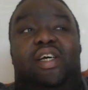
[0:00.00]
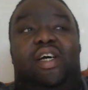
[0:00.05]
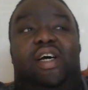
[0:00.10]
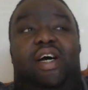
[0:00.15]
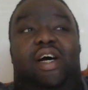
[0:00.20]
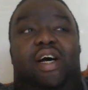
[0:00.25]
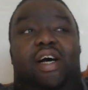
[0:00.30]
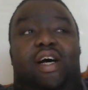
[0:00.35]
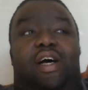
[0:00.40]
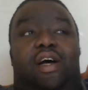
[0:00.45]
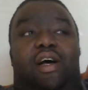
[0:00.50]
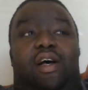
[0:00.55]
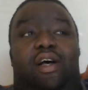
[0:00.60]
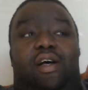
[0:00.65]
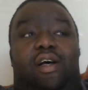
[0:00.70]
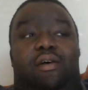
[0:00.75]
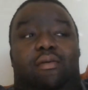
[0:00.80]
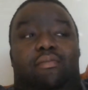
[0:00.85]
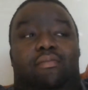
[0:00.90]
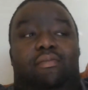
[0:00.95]

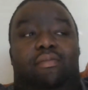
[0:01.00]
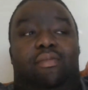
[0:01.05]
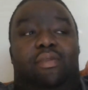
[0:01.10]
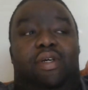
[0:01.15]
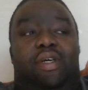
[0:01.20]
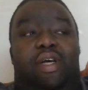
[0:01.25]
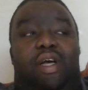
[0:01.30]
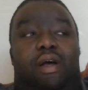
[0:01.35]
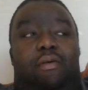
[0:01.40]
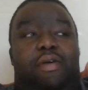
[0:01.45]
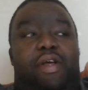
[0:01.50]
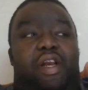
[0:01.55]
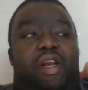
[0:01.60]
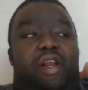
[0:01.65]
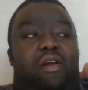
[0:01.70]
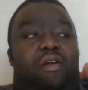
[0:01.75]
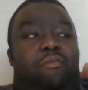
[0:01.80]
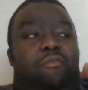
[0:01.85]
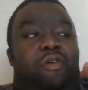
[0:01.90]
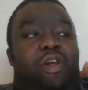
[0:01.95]
And we ended
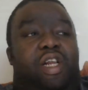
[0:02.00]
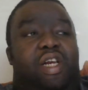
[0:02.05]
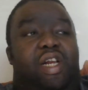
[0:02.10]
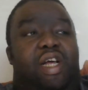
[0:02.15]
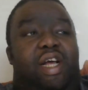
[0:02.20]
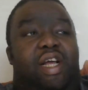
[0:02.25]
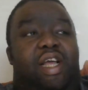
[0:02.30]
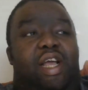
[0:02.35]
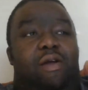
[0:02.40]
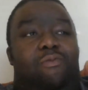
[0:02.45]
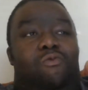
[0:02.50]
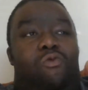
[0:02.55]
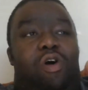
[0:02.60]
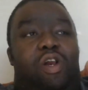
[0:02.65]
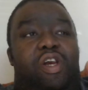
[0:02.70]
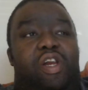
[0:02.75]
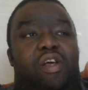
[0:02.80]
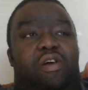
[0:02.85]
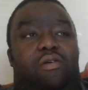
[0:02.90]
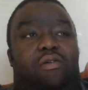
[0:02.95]
up winning that game
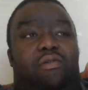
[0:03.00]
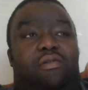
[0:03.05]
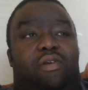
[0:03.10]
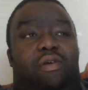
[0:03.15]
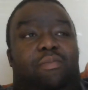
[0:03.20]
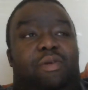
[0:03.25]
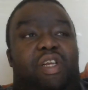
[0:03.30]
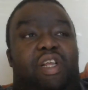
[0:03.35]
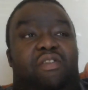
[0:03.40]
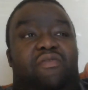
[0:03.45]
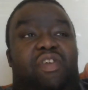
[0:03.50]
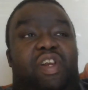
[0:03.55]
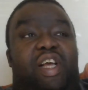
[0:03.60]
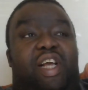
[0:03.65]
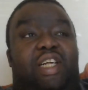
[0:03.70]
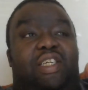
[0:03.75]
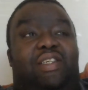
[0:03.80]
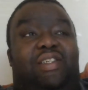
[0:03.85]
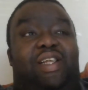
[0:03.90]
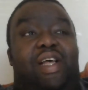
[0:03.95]
1-0. I mean, even
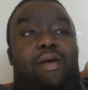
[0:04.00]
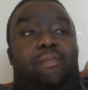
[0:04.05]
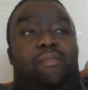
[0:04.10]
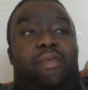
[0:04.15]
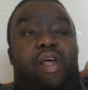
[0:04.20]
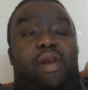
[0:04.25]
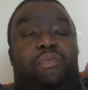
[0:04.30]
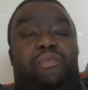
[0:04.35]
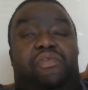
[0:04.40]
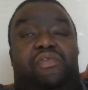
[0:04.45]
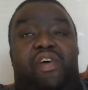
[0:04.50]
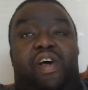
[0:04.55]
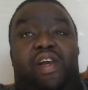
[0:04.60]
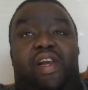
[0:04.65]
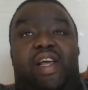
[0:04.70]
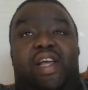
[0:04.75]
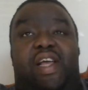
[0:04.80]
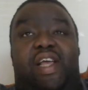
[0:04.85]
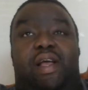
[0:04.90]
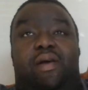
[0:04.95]
against 10 men, we found
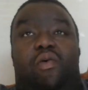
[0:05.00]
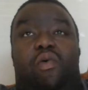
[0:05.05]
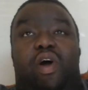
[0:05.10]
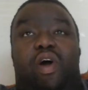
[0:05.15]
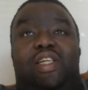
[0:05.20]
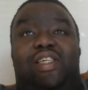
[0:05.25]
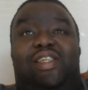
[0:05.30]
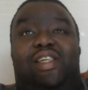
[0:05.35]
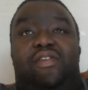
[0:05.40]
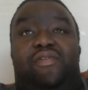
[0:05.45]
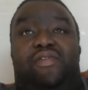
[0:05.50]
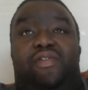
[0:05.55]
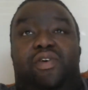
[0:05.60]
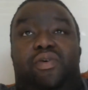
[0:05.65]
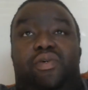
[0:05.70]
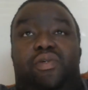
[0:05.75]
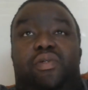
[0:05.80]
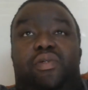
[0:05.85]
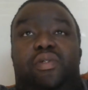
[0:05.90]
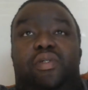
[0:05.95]
that game quite
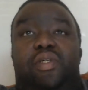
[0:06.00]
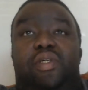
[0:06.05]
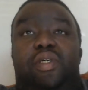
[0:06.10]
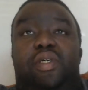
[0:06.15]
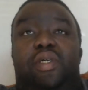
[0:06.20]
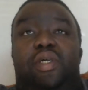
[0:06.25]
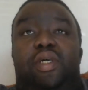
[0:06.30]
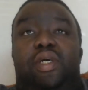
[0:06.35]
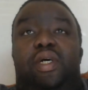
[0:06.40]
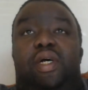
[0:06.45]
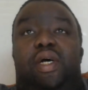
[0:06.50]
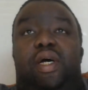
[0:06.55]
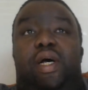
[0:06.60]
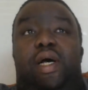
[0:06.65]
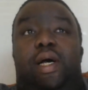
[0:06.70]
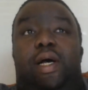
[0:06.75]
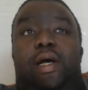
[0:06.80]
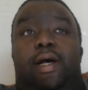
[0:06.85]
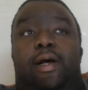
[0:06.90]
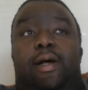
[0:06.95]
difficult.
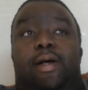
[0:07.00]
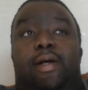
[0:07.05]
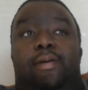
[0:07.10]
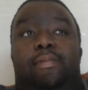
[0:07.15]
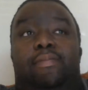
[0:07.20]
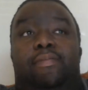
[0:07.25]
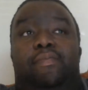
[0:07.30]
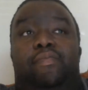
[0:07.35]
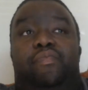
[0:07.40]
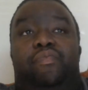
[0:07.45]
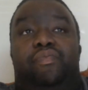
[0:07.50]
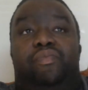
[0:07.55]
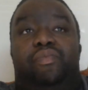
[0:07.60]
And